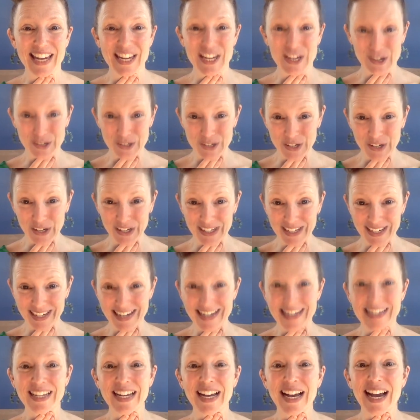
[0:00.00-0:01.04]
Your turn.
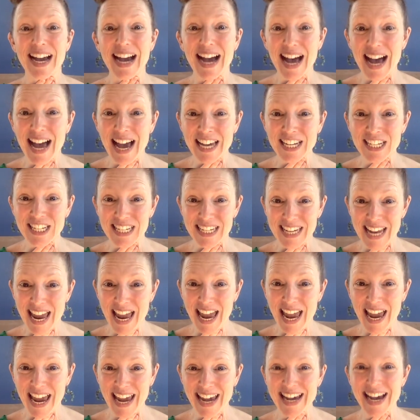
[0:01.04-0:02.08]

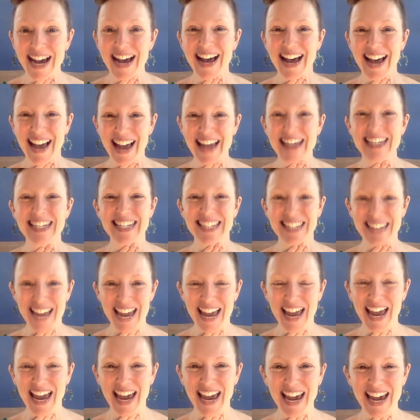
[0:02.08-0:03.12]
Ashe,
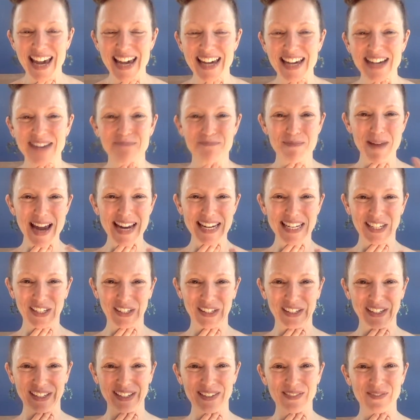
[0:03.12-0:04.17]
ashe. My
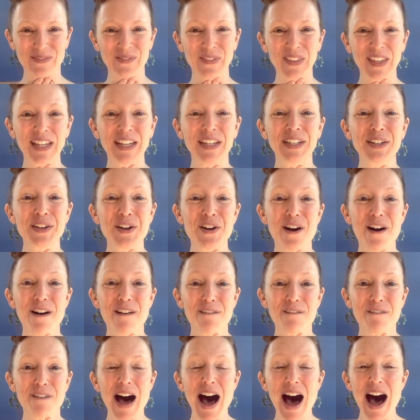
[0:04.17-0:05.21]
turn.
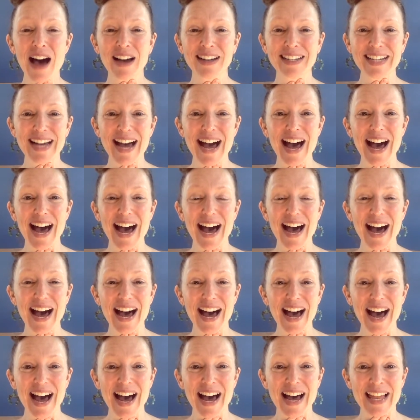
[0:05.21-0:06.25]

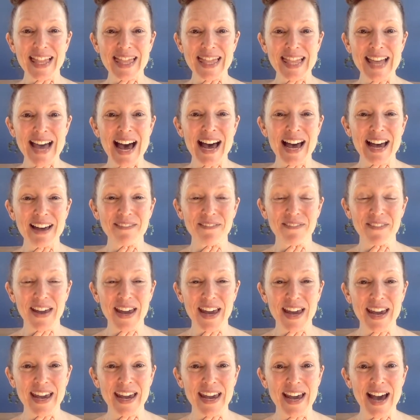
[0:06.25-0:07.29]
Fanga
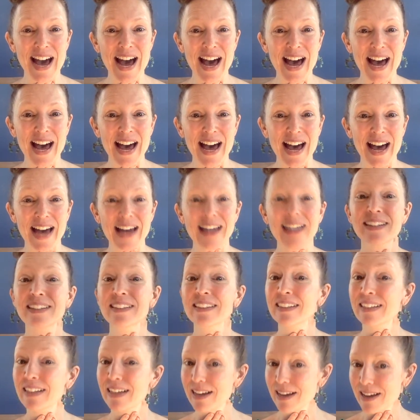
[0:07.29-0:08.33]
alafia.
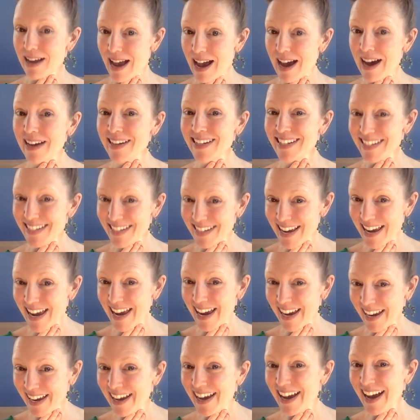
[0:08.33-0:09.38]

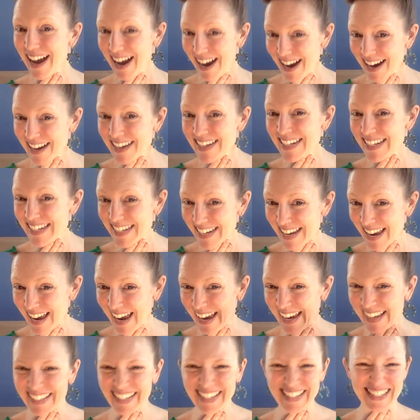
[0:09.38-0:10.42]
Ashe,
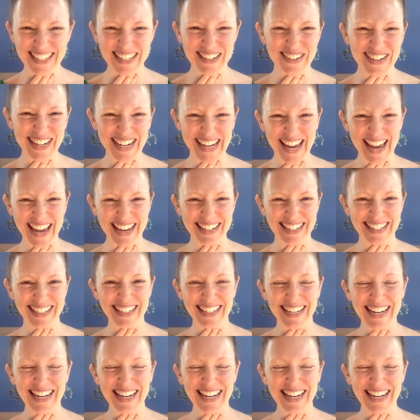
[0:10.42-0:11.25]
ashe. Let's do it again.